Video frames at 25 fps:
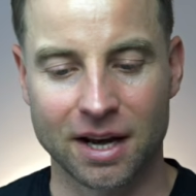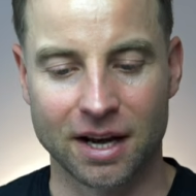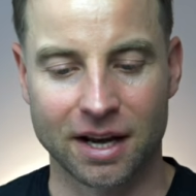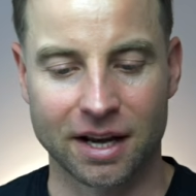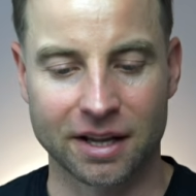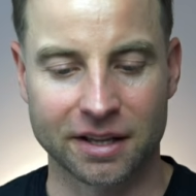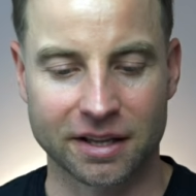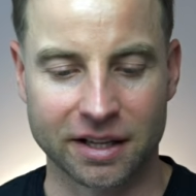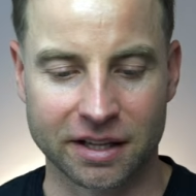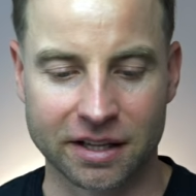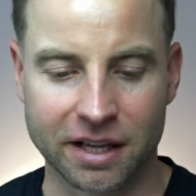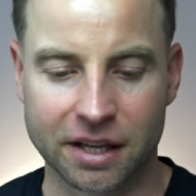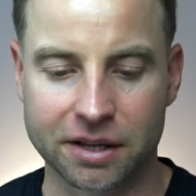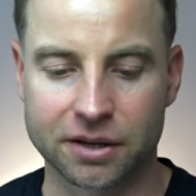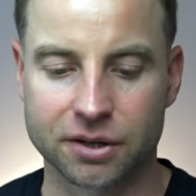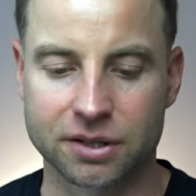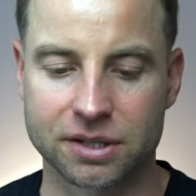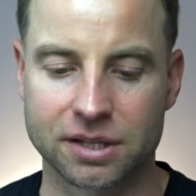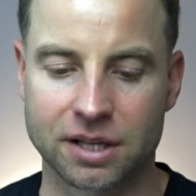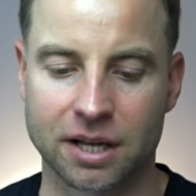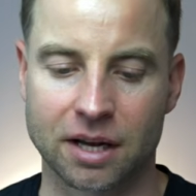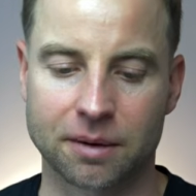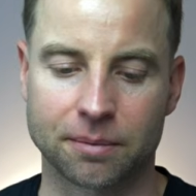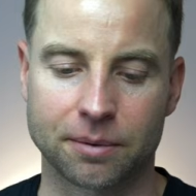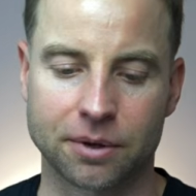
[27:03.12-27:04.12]
and another
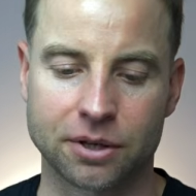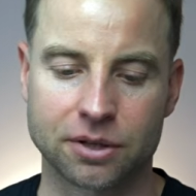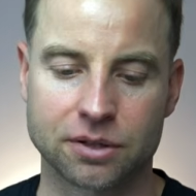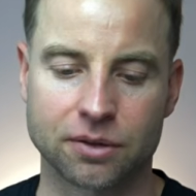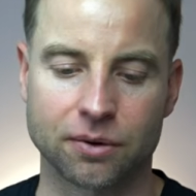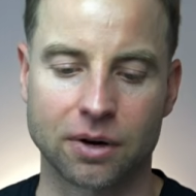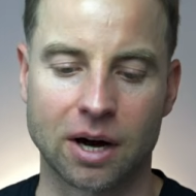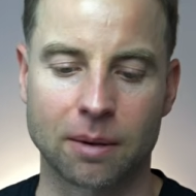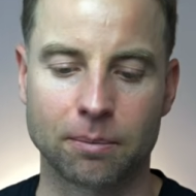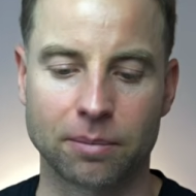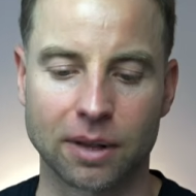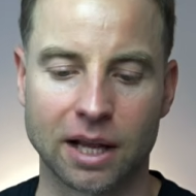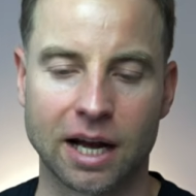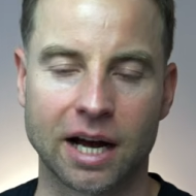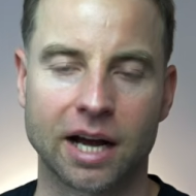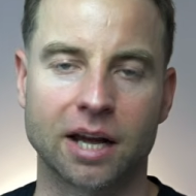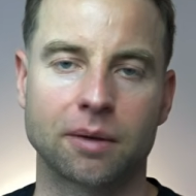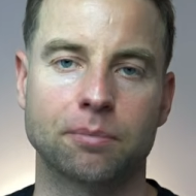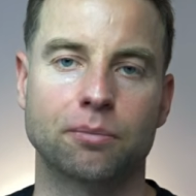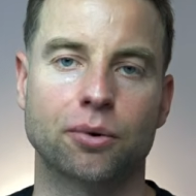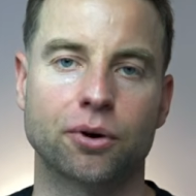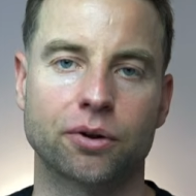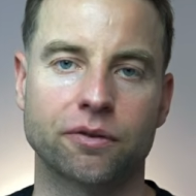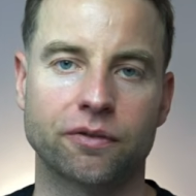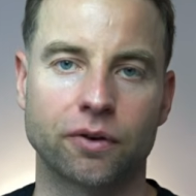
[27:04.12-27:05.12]
step is to
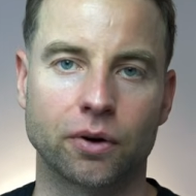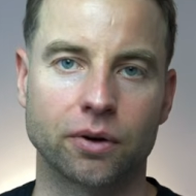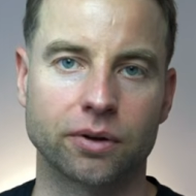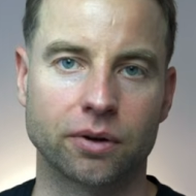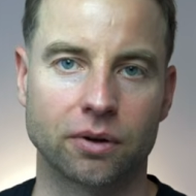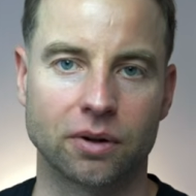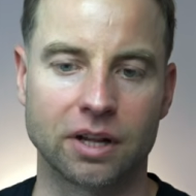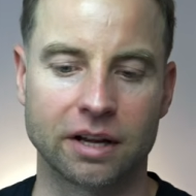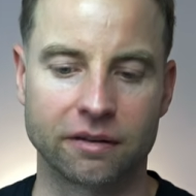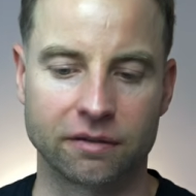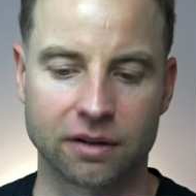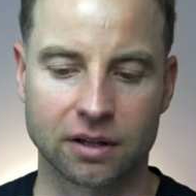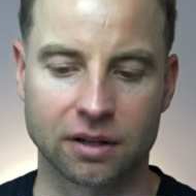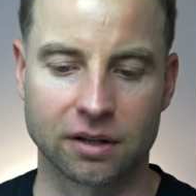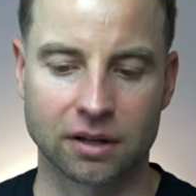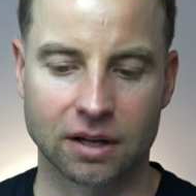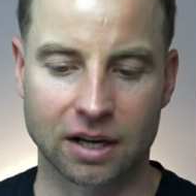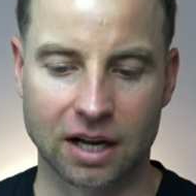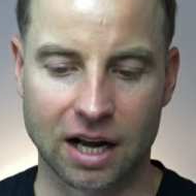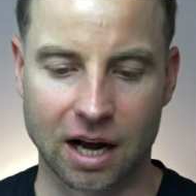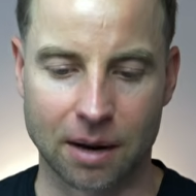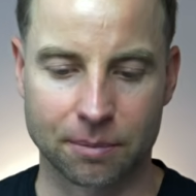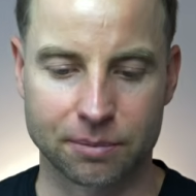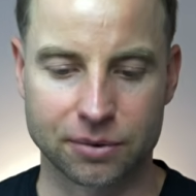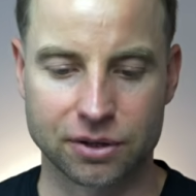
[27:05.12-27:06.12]
apply portfolio level
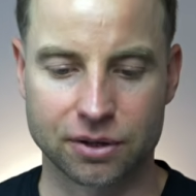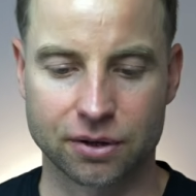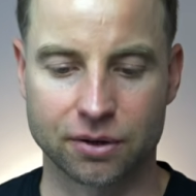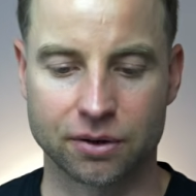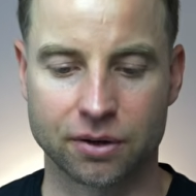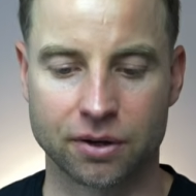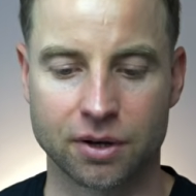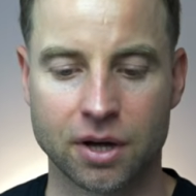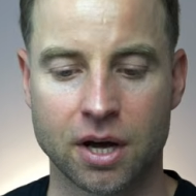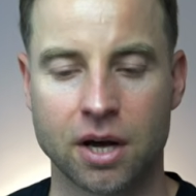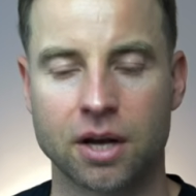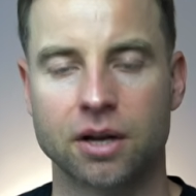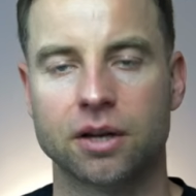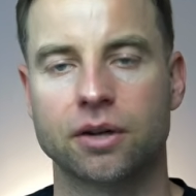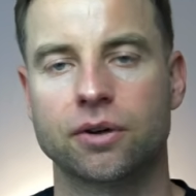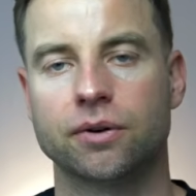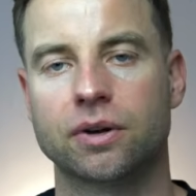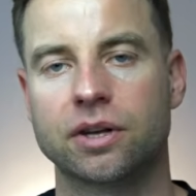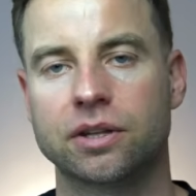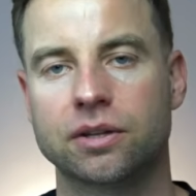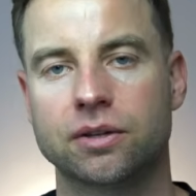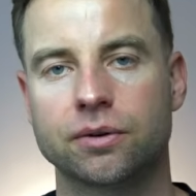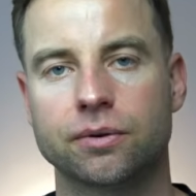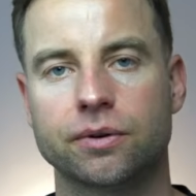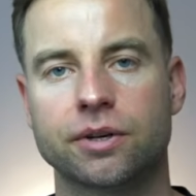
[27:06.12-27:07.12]
caps. You
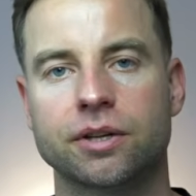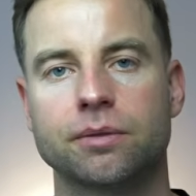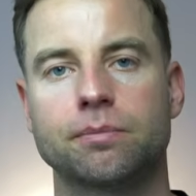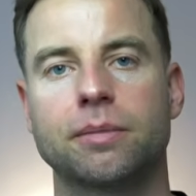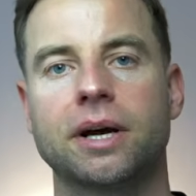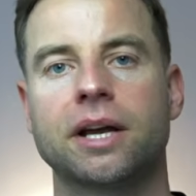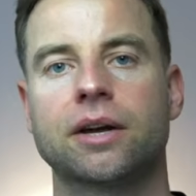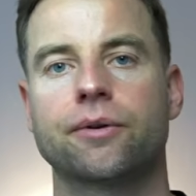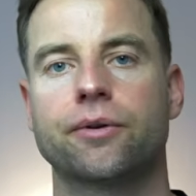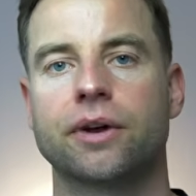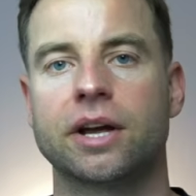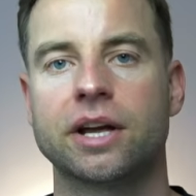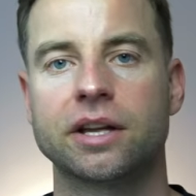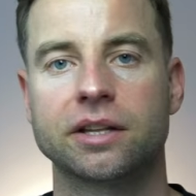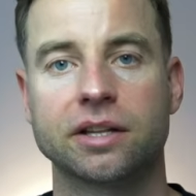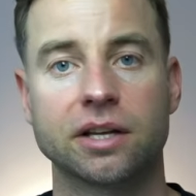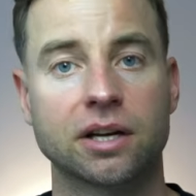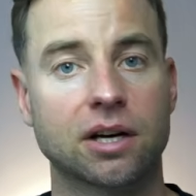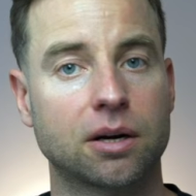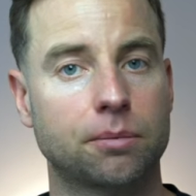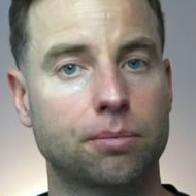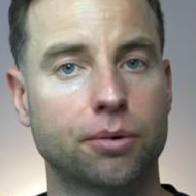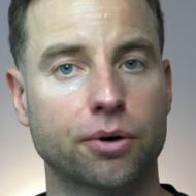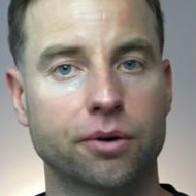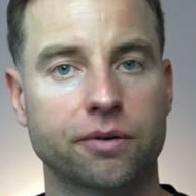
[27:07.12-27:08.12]
can do it by
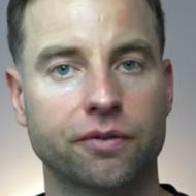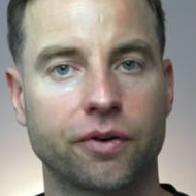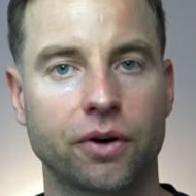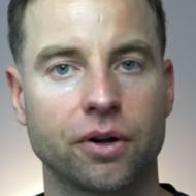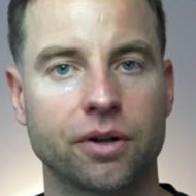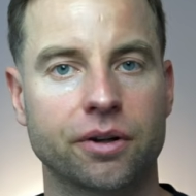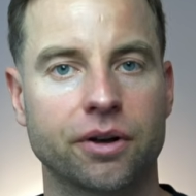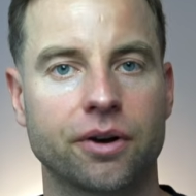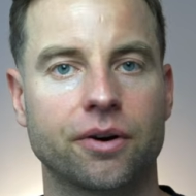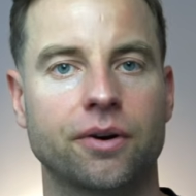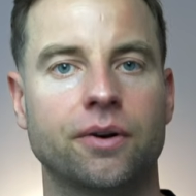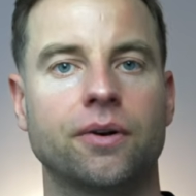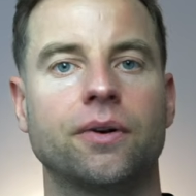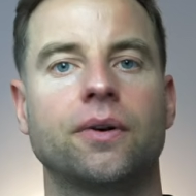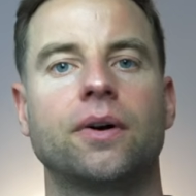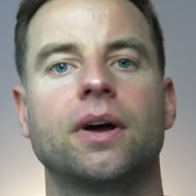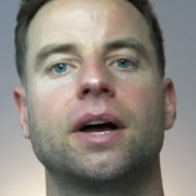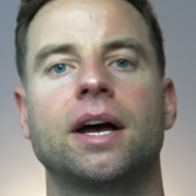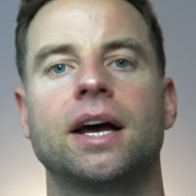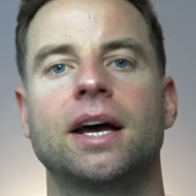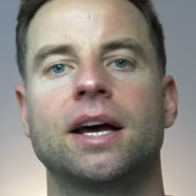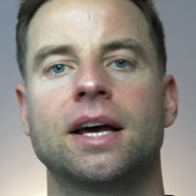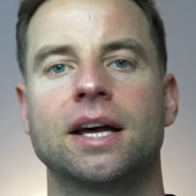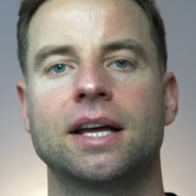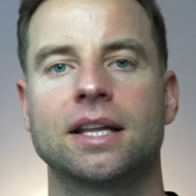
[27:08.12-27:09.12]
creating a portfolio
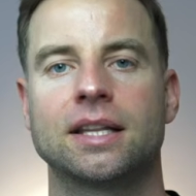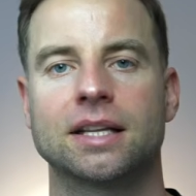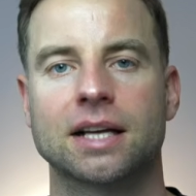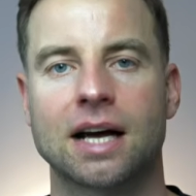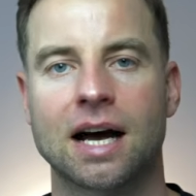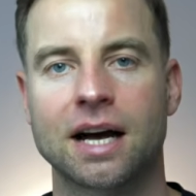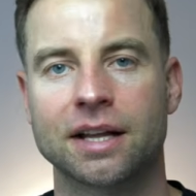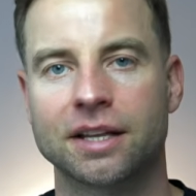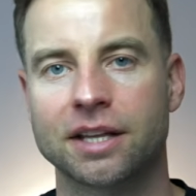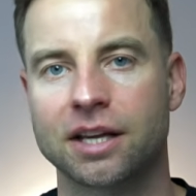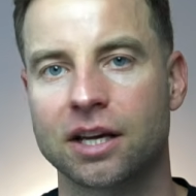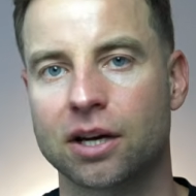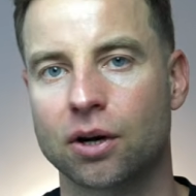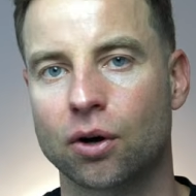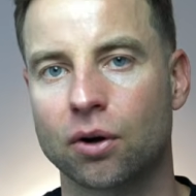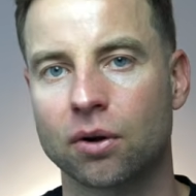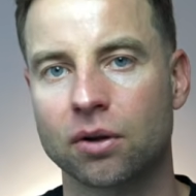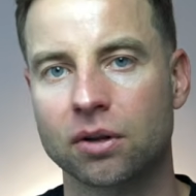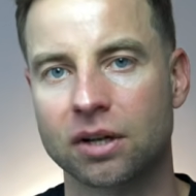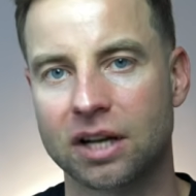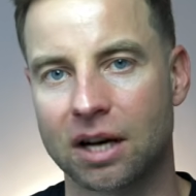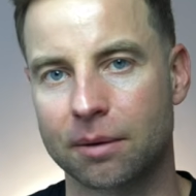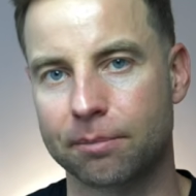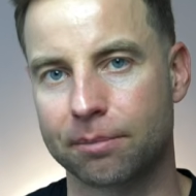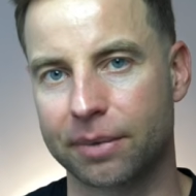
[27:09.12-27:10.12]
and adding
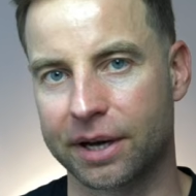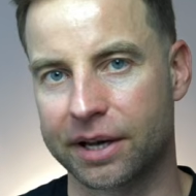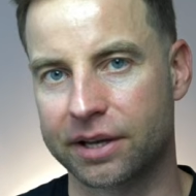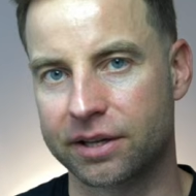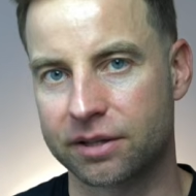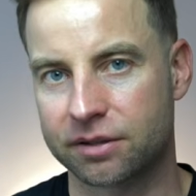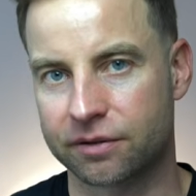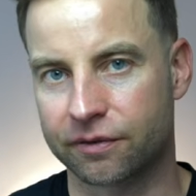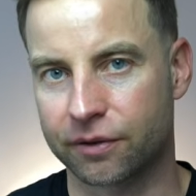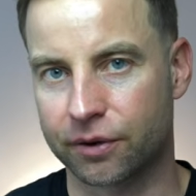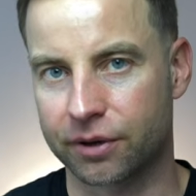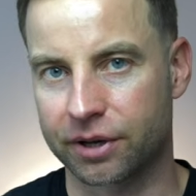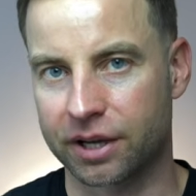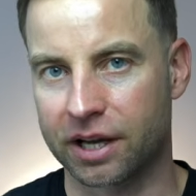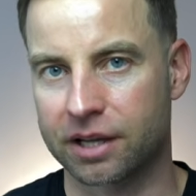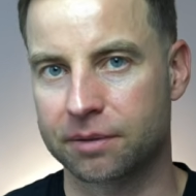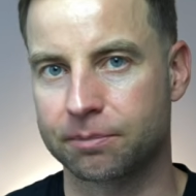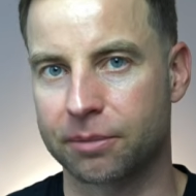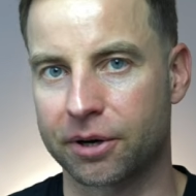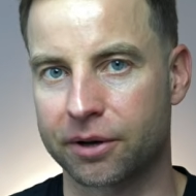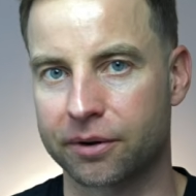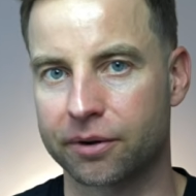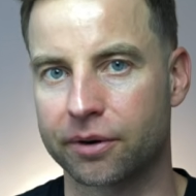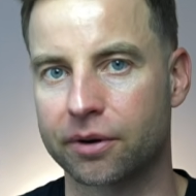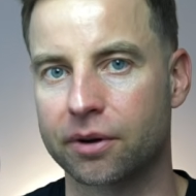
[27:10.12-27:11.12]
all campaigns for
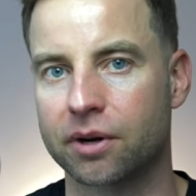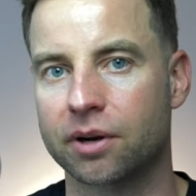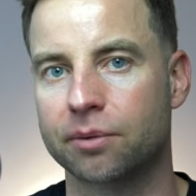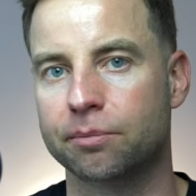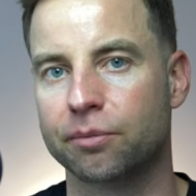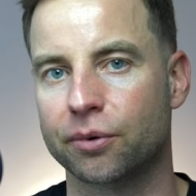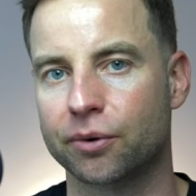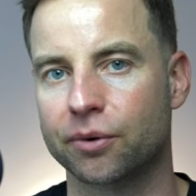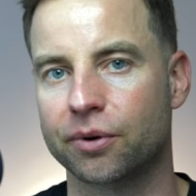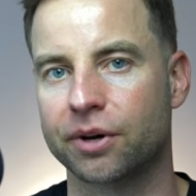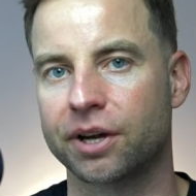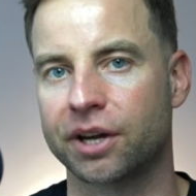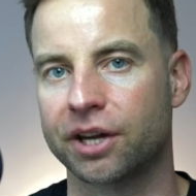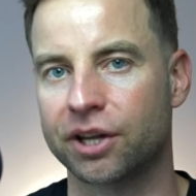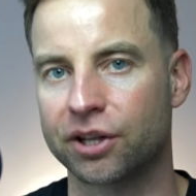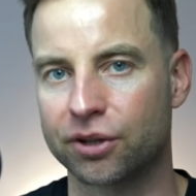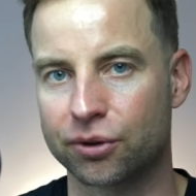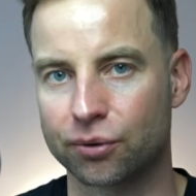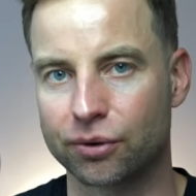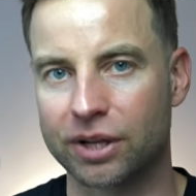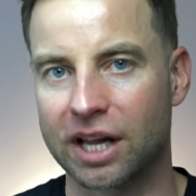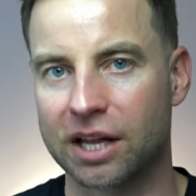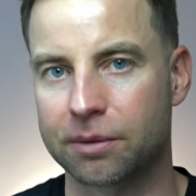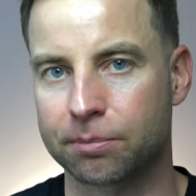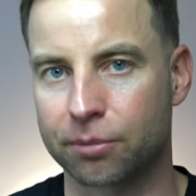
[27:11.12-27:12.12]
that particular book
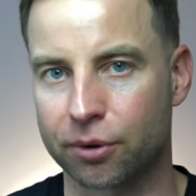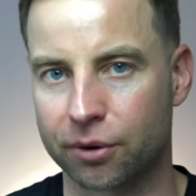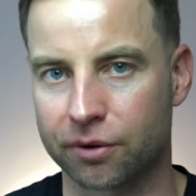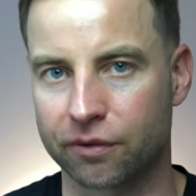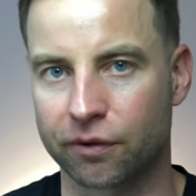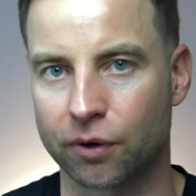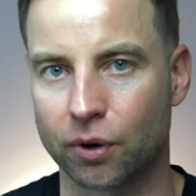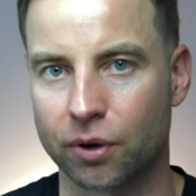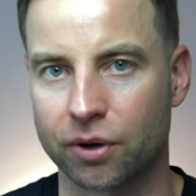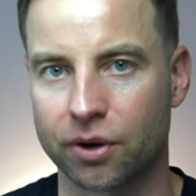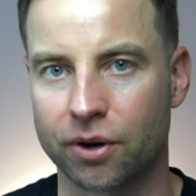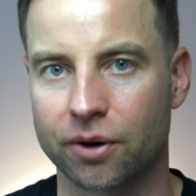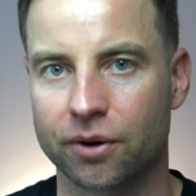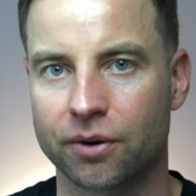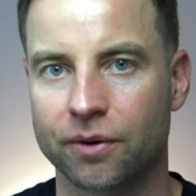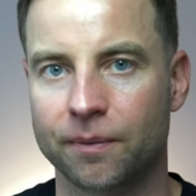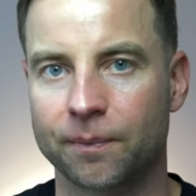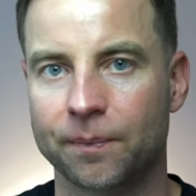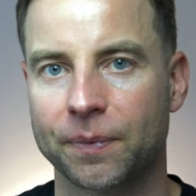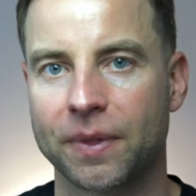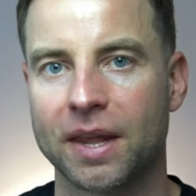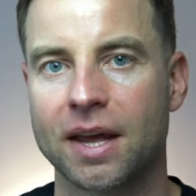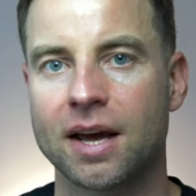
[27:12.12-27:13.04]
into that portfolio.